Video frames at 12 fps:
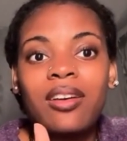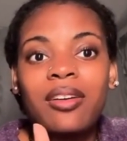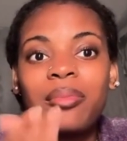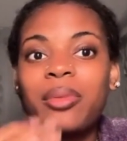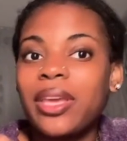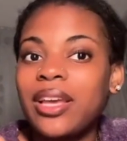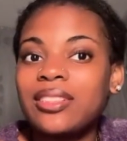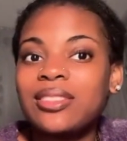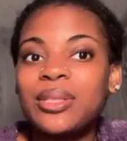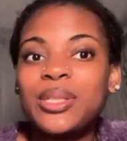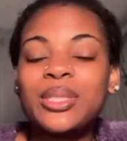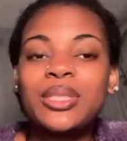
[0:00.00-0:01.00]
Yeah, so
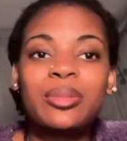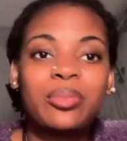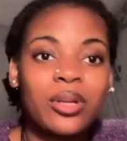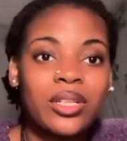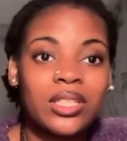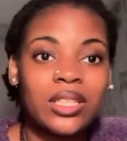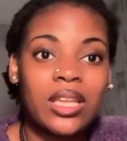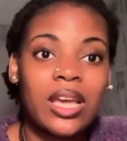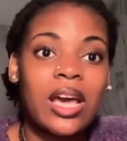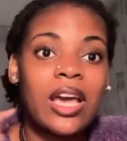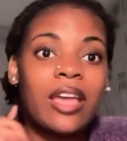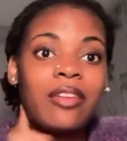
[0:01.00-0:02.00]
this is the project that
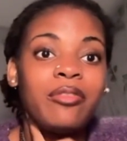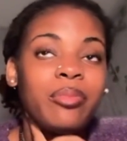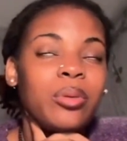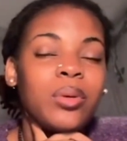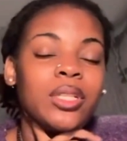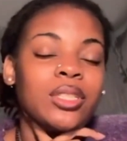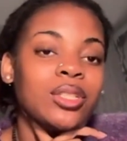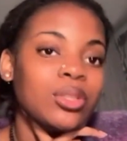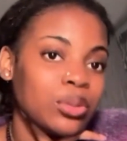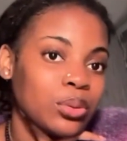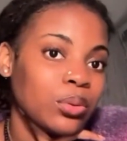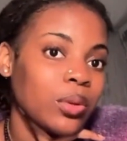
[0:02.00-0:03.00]
I've been wanting to
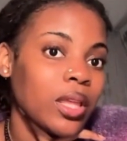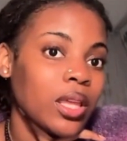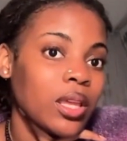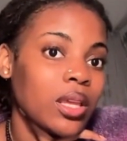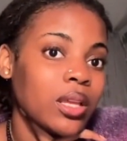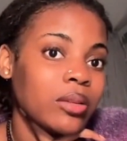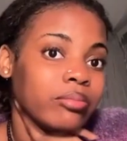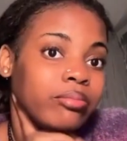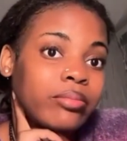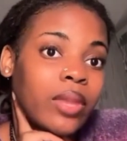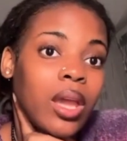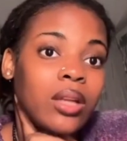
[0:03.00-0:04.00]
do, and
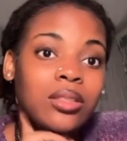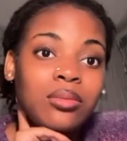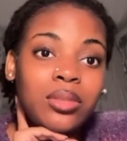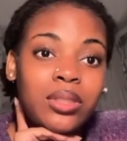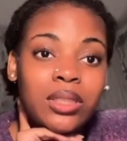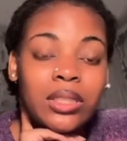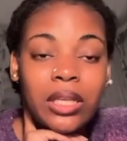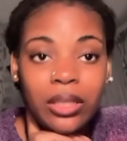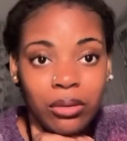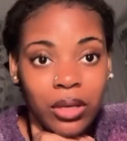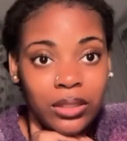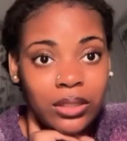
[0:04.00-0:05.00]
I just wanted to take you
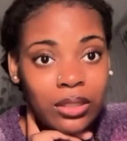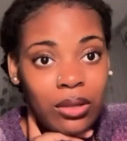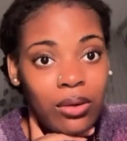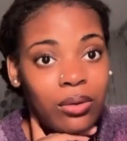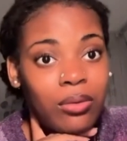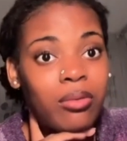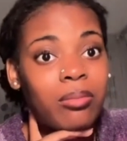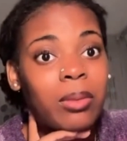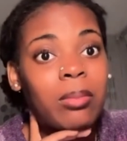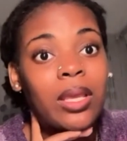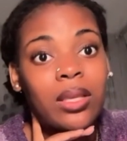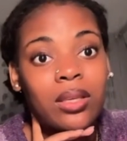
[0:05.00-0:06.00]
guys along on me
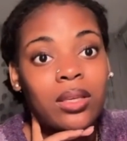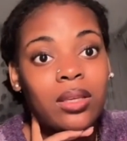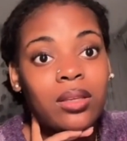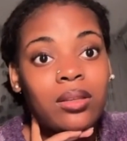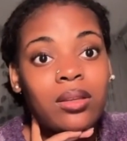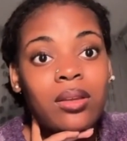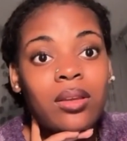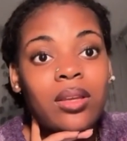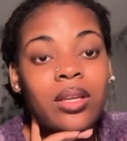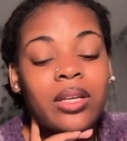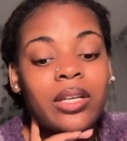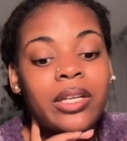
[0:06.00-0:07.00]
making it.
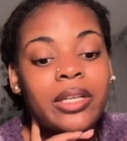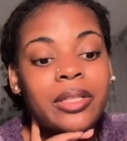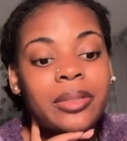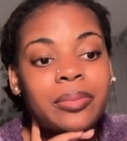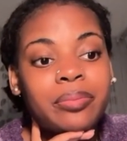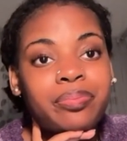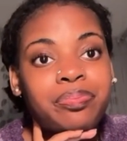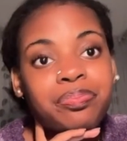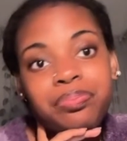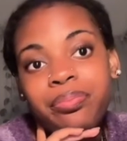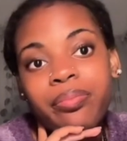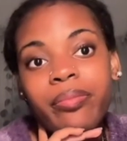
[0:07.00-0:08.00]
Um,
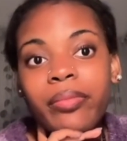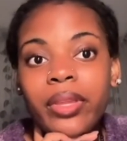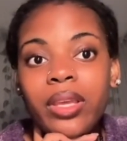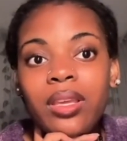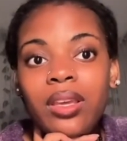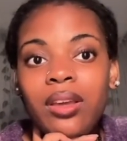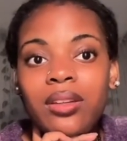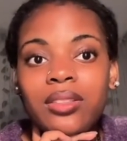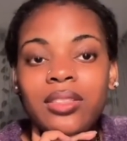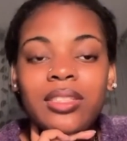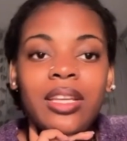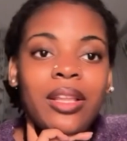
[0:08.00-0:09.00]
and yeah,
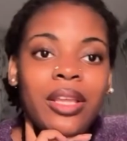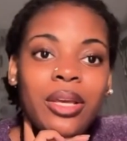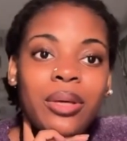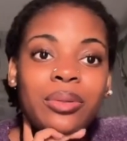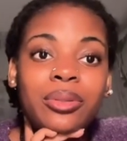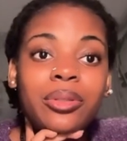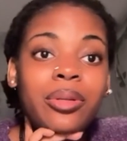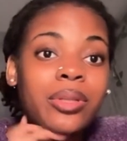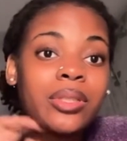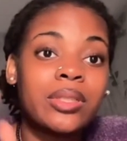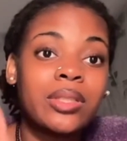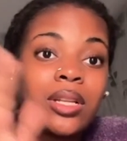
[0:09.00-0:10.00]
just see how that goes. So no, this
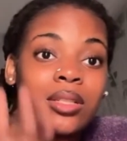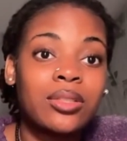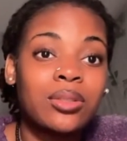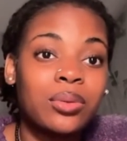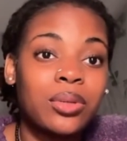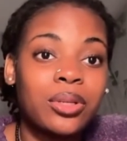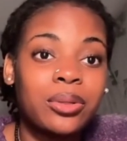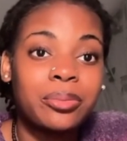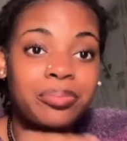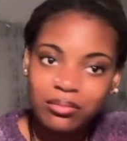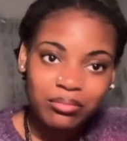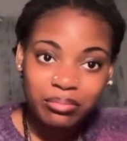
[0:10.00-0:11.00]
is not a tutorial.
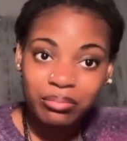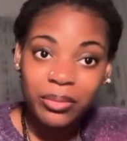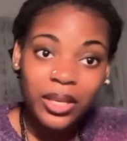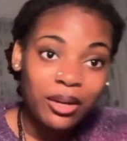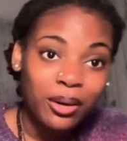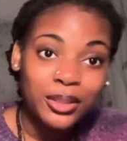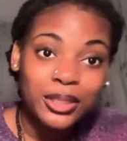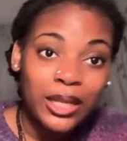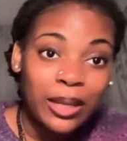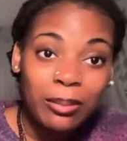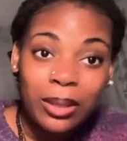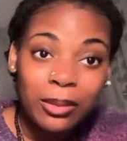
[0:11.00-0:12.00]
Me
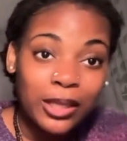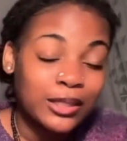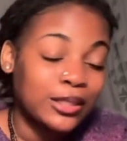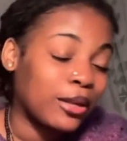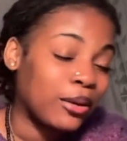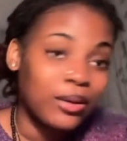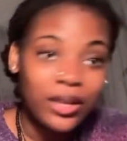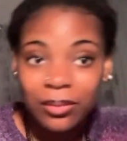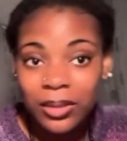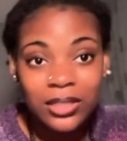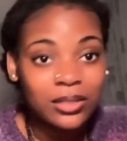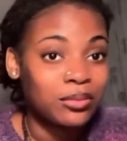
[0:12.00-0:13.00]
crocheting, baby, it's not all
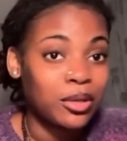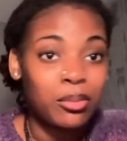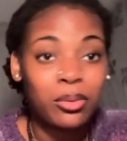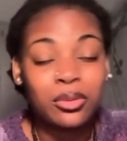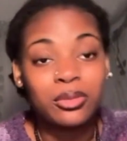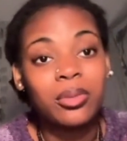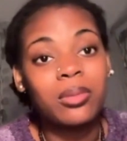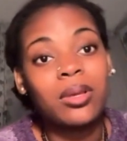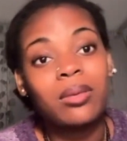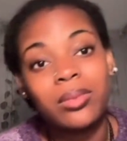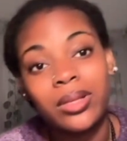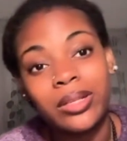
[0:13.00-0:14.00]
cupcakes and rainbows, baby. I
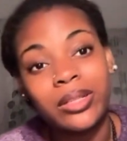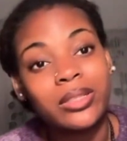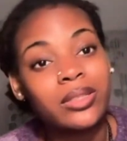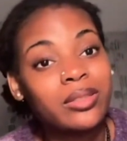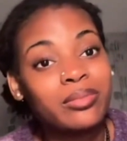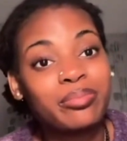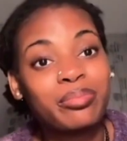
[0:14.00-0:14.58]
be in this,